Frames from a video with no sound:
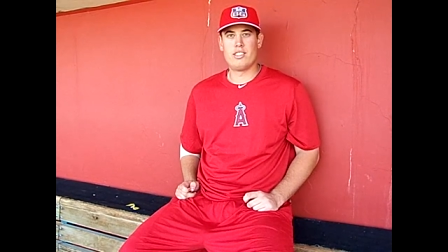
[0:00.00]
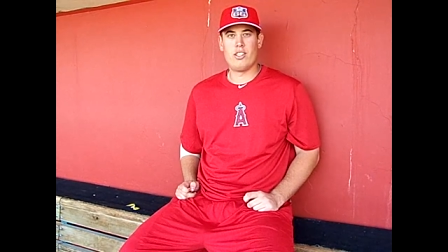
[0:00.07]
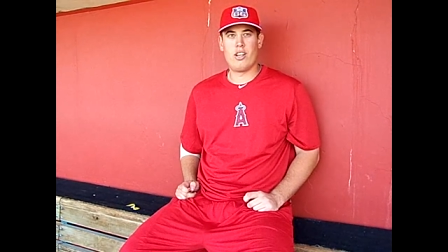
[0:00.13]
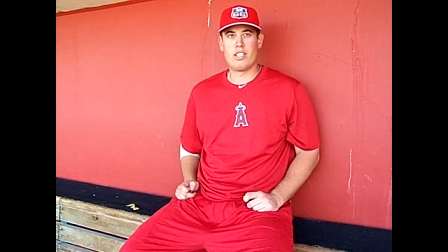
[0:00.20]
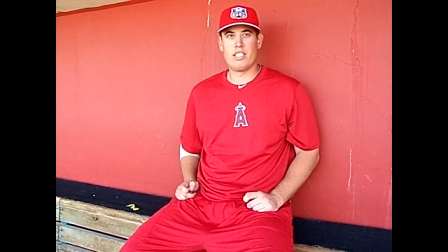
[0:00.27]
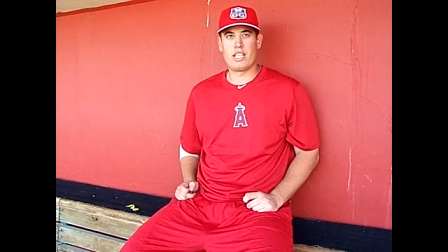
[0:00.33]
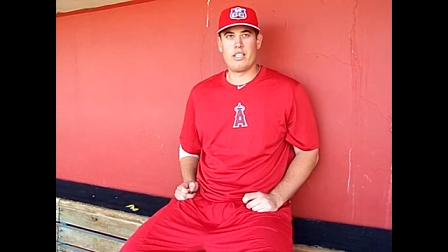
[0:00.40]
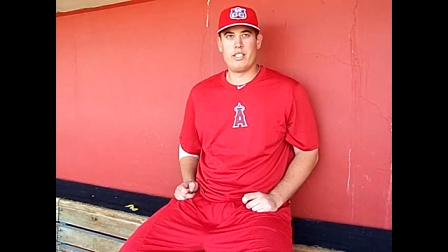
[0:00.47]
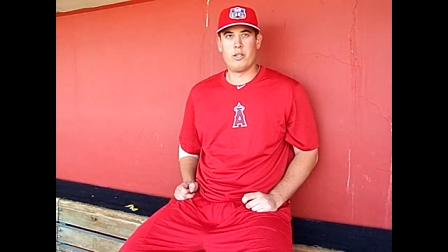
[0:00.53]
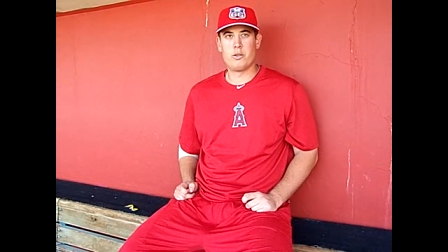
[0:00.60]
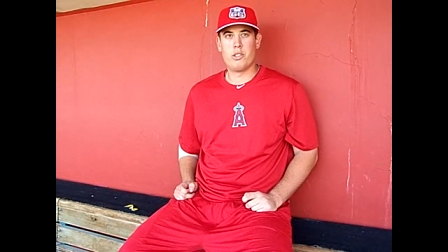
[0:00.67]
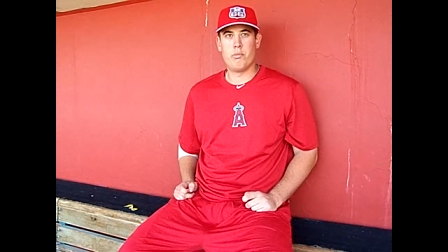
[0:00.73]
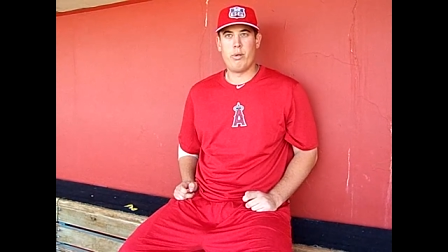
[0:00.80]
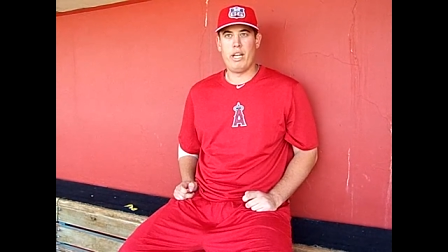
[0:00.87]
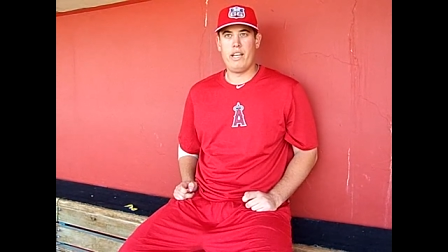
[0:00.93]
As long as I can deal
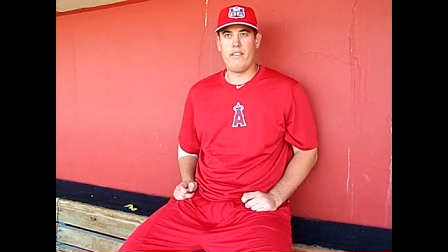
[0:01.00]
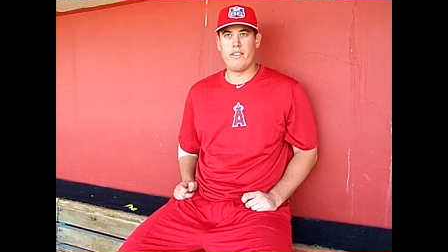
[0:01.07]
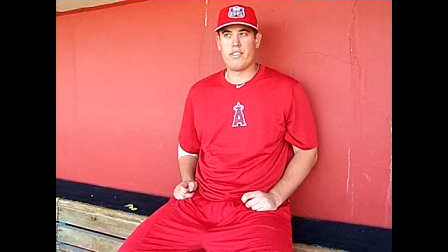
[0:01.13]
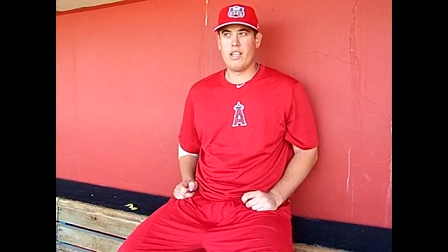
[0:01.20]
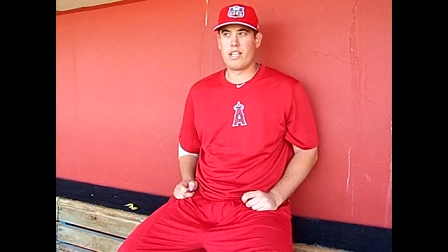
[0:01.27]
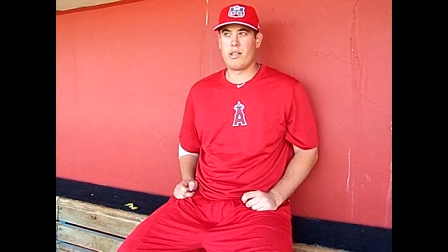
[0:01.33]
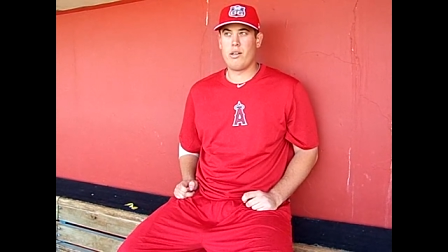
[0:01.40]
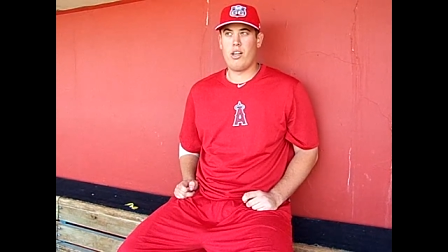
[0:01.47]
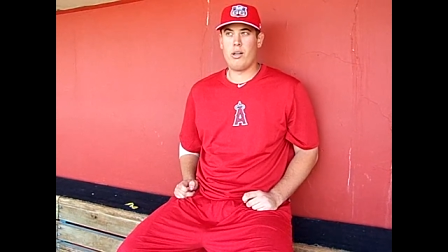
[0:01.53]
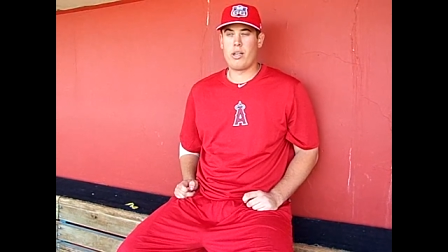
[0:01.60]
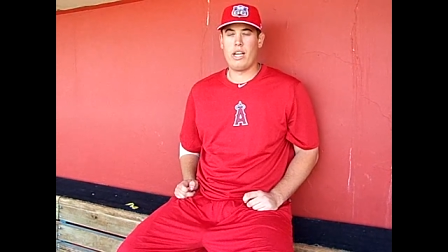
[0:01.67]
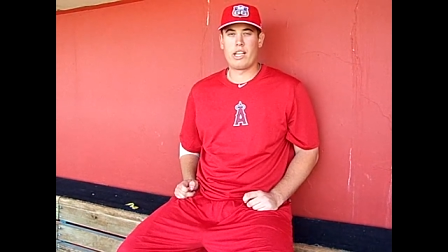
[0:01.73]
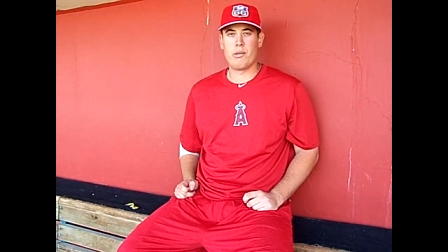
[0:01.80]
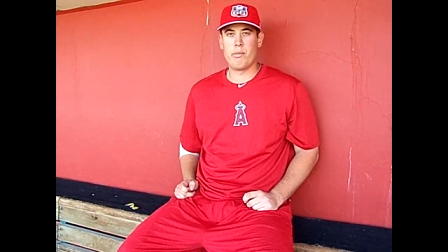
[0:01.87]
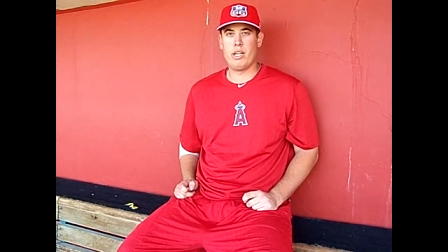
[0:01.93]
with the pain, it's like
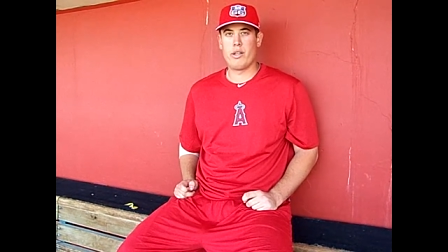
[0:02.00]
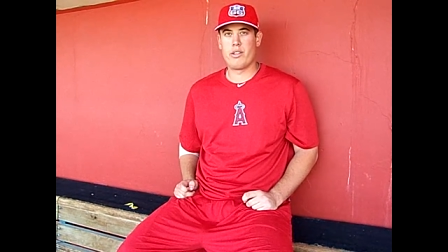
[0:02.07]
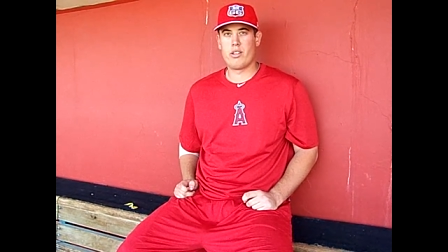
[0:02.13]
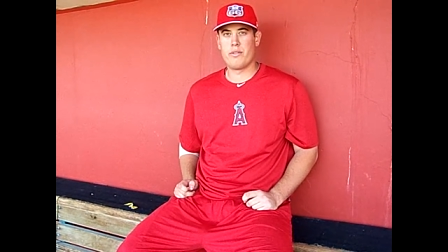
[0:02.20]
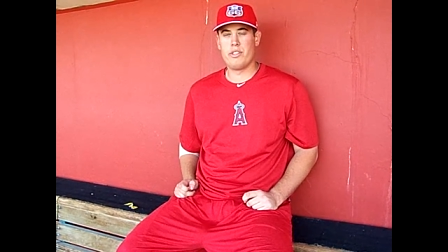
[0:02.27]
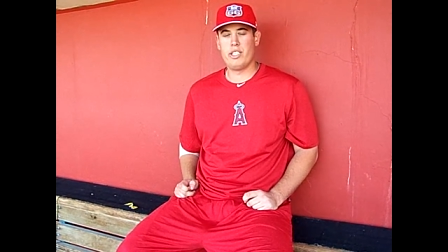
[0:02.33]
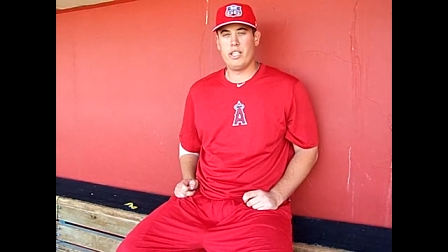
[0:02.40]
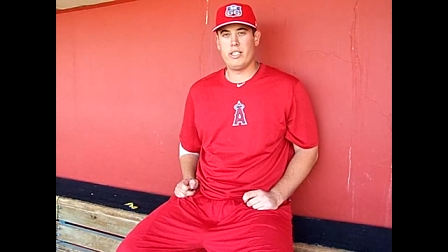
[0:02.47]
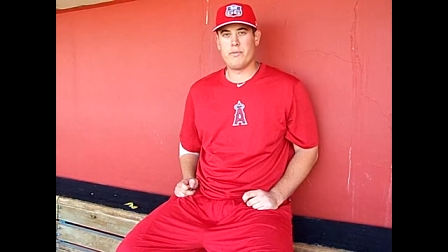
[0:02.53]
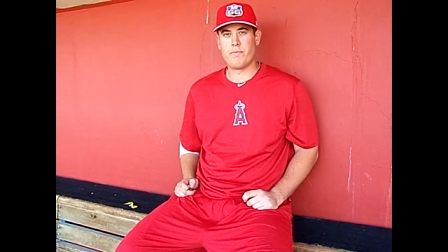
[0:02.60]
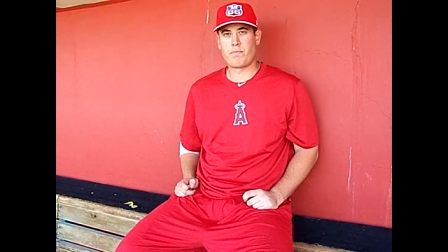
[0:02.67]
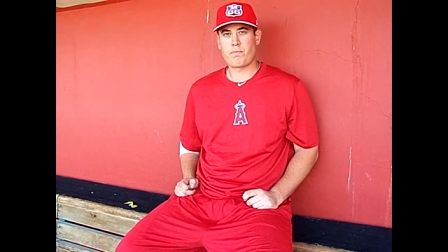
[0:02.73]
I'll, I can be out there every day.